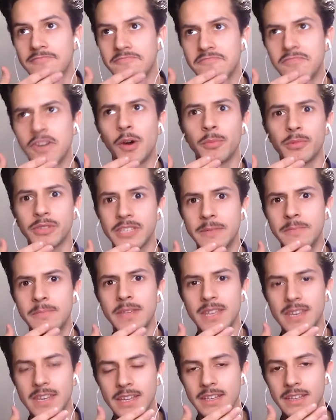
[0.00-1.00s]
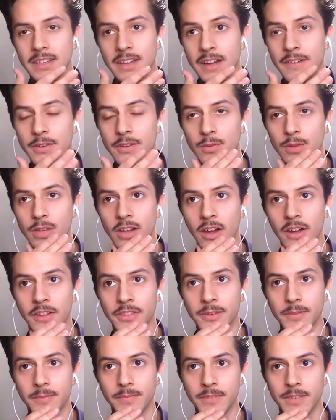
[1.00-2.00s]
almost immediately after we got
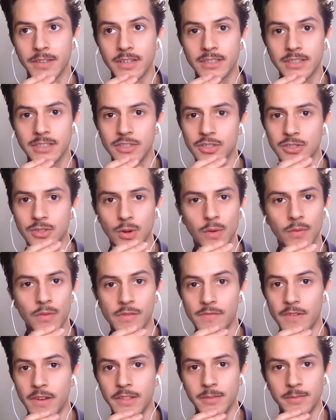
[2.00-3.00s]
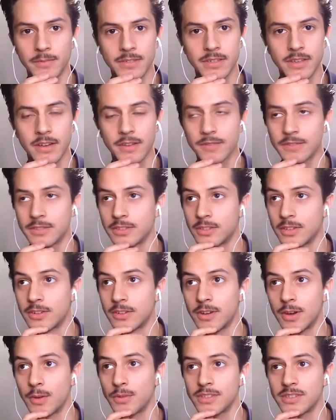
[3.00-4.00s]
them because they just overfed themselves, It
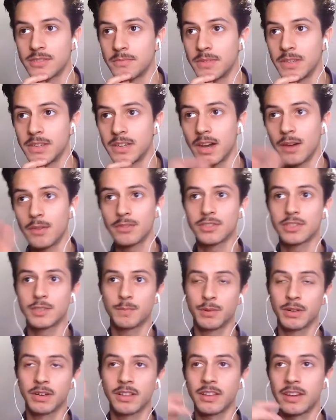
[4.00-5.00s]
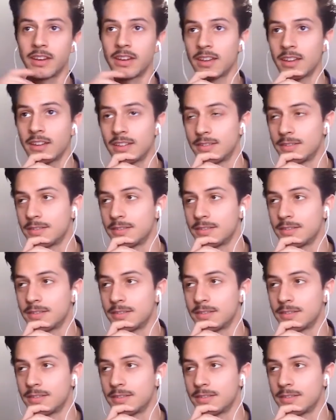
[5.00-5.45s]
wasn't me. I was sprinkling it,